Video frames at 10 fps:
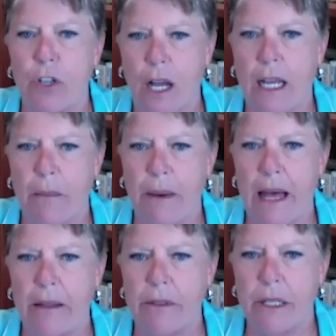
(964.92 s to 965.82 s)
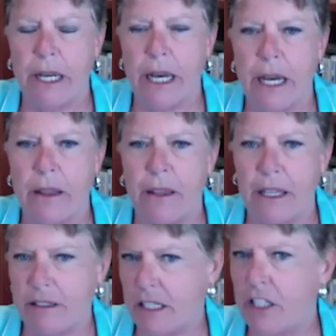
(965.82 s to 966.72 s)
talk about uh,
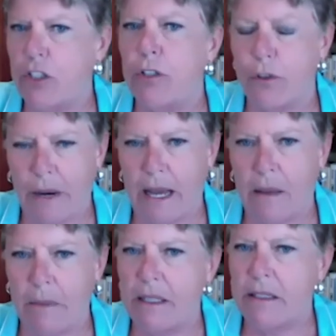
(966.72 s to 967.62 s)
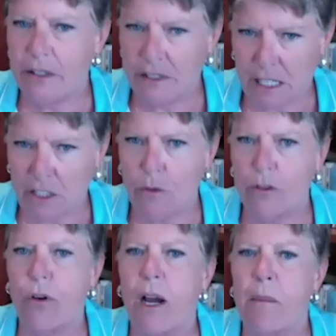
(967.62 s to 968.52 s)
these issues around military sexual
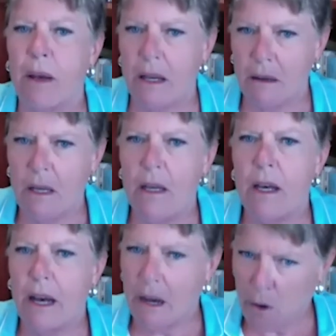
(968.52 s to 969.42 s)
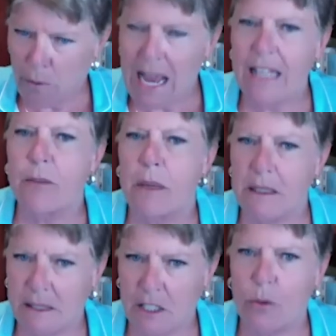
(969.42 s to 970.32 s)
trauma, uh, harassment,
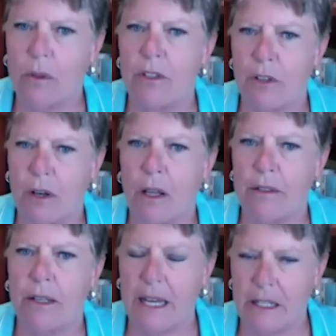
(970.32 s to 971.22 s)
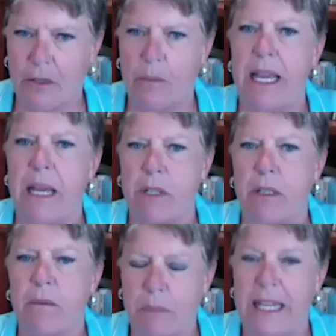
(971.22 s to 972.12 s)
sexual assault, uh, to be able to
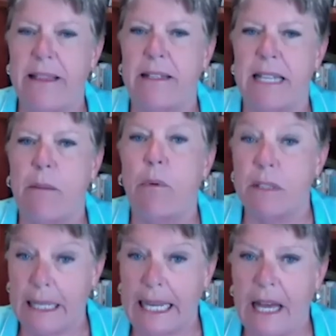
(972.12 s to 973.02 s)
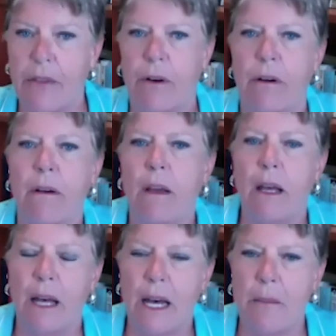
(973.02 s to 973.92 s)
be at the table together
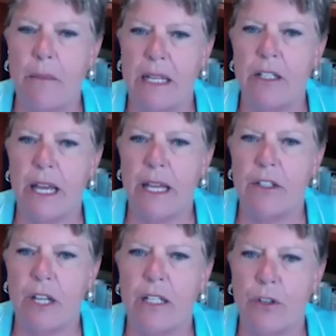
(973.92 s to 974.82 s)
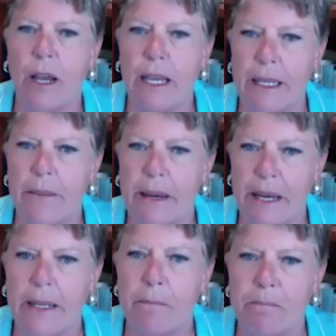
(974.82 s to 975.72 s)
um, and, and, and talking about it.